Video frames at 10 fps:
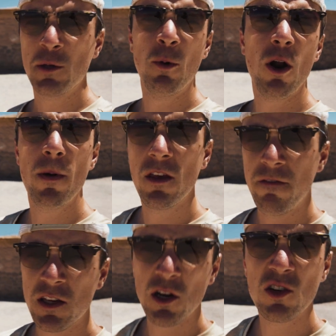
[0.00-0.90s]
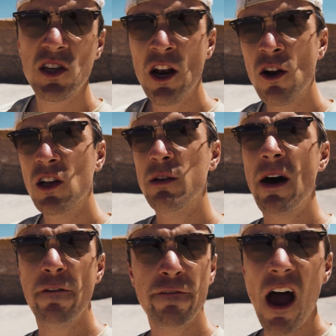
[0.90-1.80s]
pulled up at the visitor center. It's about
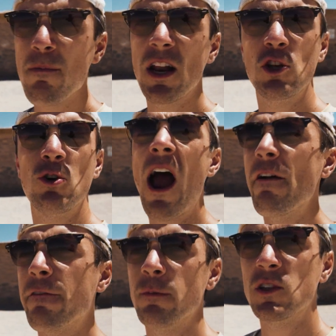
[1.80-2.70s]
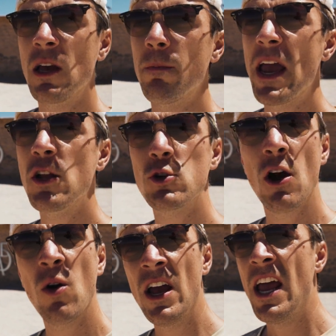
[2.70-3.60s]
a 5-minute drive from San
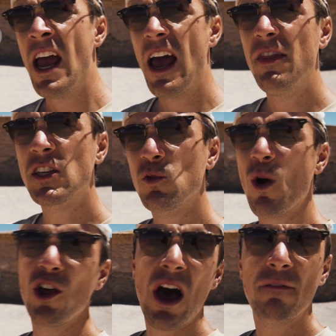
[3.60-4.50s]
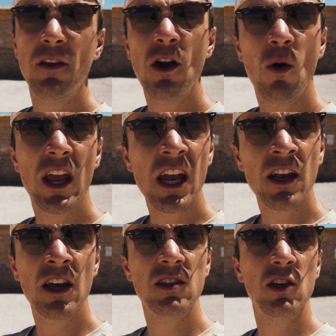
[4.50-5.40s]
Pedro, and this is where you have to go
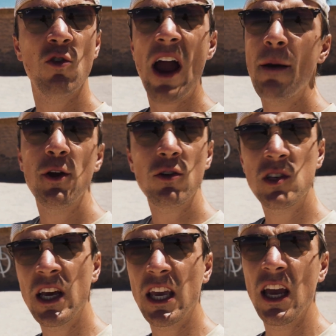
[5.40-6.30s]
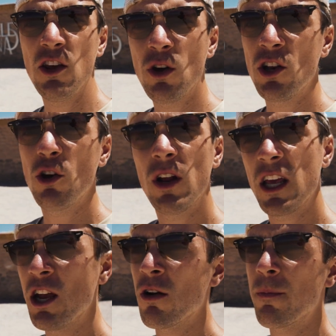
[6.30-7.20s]
in to grab your ticket. You can do it
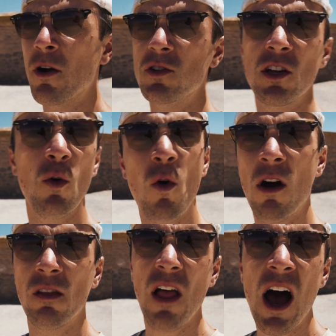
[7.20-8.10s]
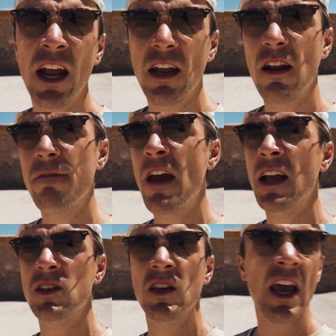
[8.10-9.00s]
here in person or online in
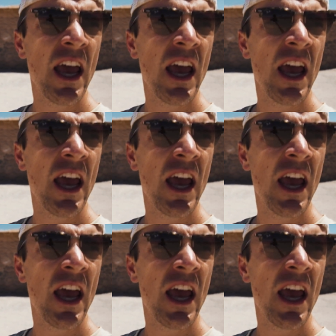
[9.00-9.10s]
advance.